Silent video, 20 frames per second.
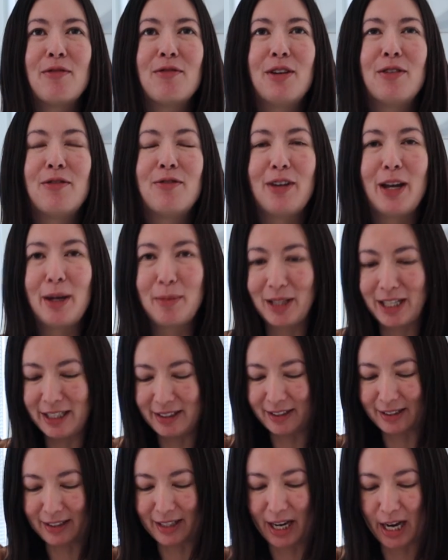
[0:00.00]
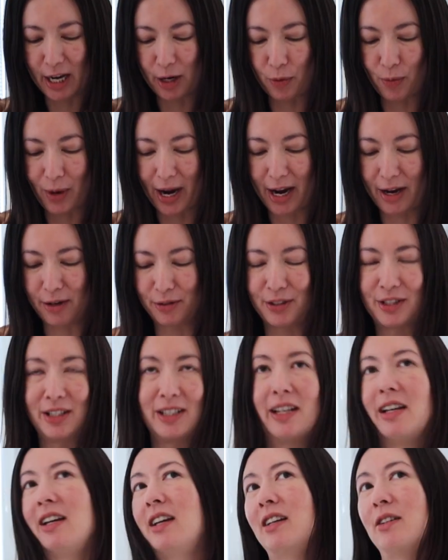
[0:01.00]
of the family sitting around
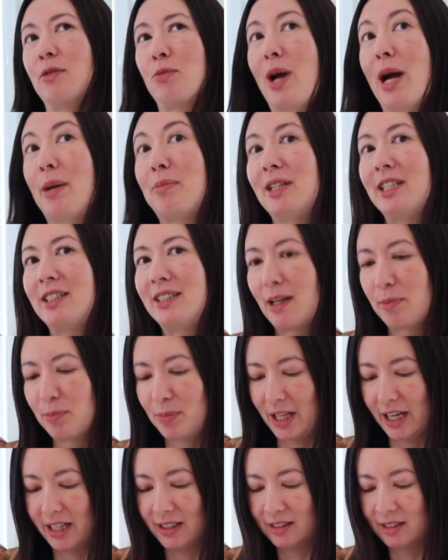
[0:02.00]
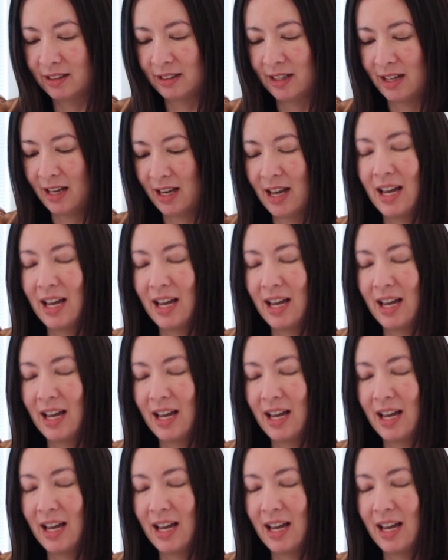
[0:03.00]
and wrapping dumplings.